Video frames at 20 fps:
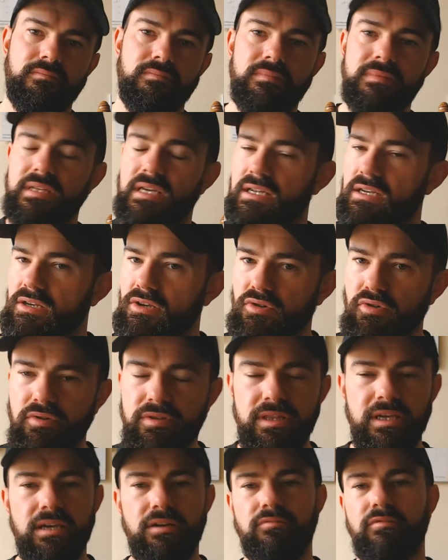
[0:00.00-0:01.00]

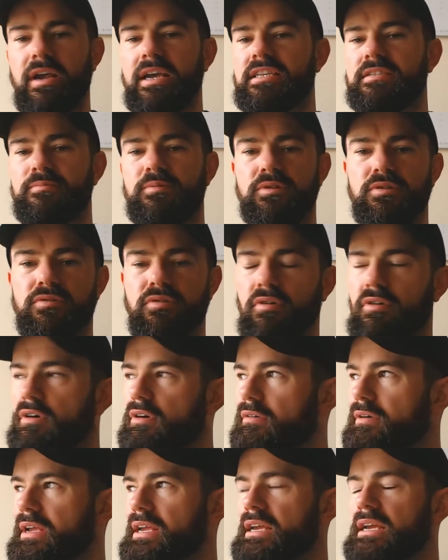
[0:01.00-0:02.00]
Nothing
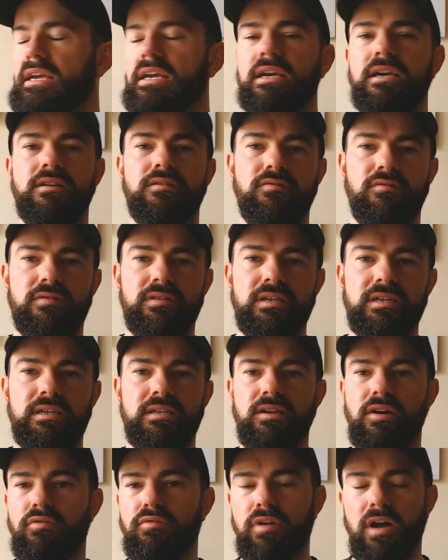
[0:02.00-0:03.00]
respiratory, nothing,
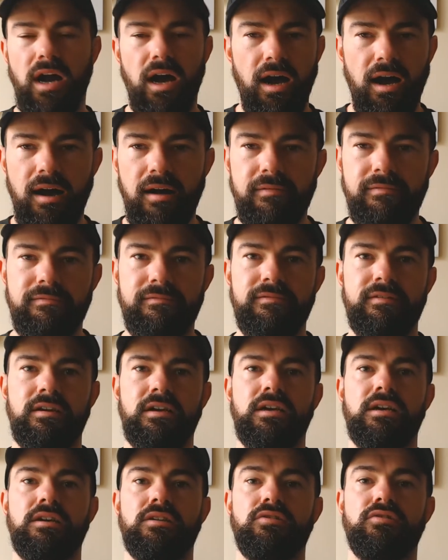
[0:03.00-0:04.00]
no cough,
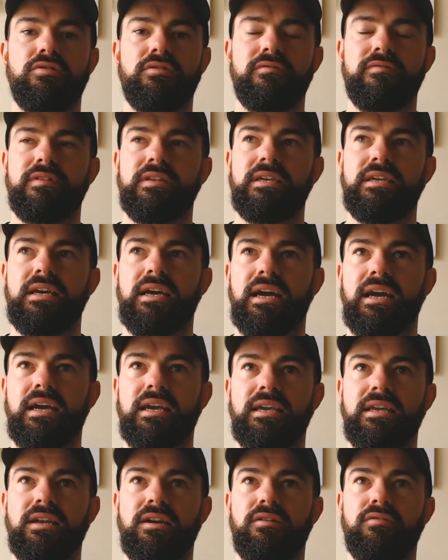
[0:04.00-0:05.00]
none of the
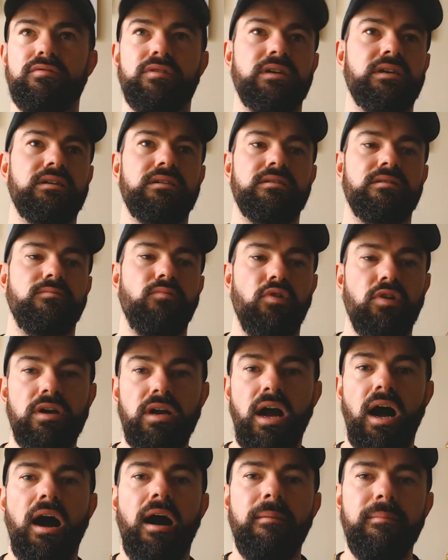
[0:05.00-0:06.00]
the more
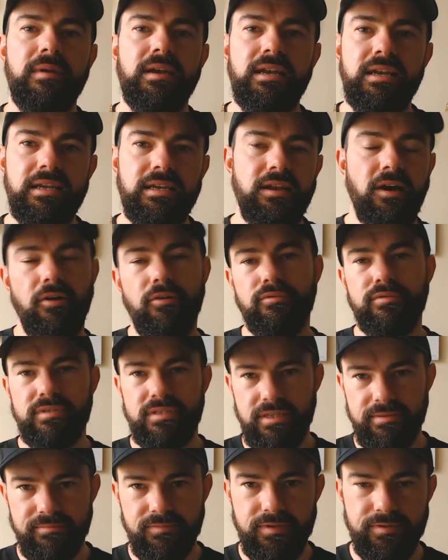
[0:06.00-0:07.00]
commonly known
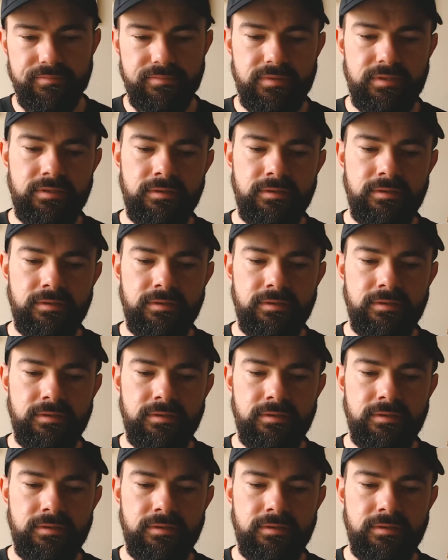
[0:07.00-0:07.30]
symptoms.